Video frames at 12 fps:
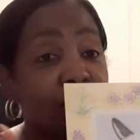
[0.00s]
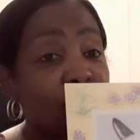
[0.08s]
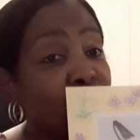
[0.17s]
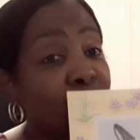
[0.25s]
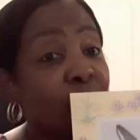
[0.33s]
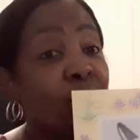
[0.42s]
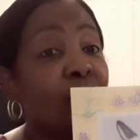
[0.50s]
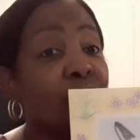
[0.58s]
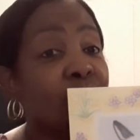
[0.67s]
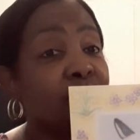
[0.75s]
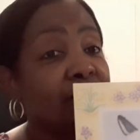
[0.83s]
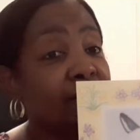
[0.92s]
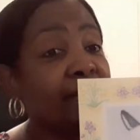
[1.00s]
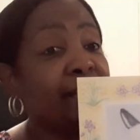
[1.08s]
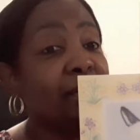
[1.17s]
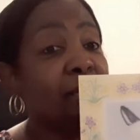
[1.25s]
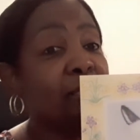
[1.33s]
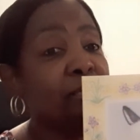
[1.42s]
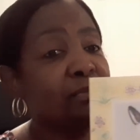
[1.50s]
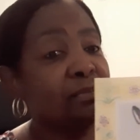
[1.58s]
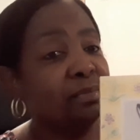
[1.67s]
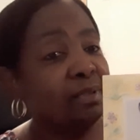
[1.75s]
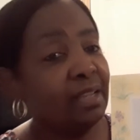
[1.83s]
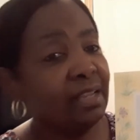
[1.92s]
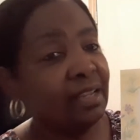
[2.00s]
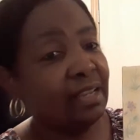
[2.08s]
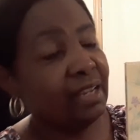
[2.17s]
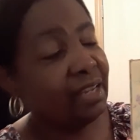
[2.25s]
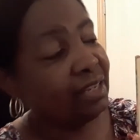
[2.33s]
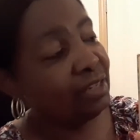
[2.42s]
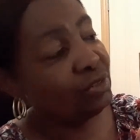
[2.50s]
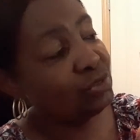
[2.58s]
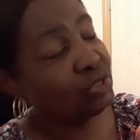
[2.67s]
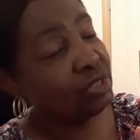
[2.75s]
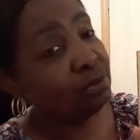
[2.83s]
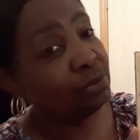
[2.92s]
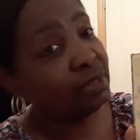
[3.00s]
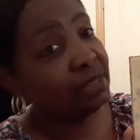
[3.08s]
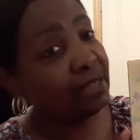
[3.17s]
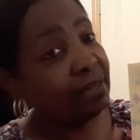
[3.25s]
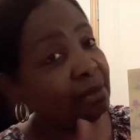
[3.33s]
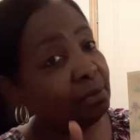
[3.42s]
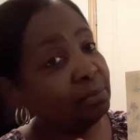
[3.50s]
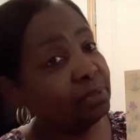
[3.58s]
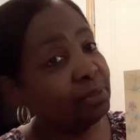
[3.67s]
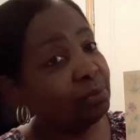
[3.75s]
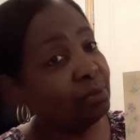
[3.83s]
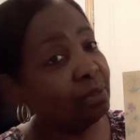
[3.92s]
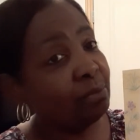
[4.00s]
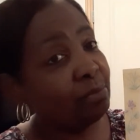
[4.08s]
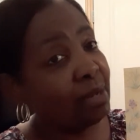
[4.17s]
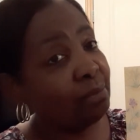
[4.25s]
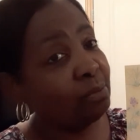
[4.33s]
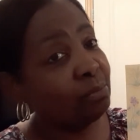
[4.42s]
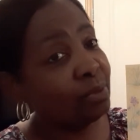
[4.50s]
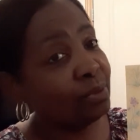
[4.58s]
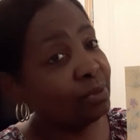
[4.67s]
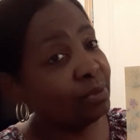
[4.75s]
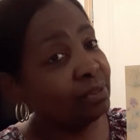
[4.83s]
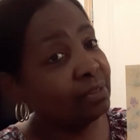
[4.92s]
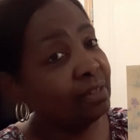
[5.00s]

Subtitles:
too small to help. And if she wouldn't have helped the baby bird,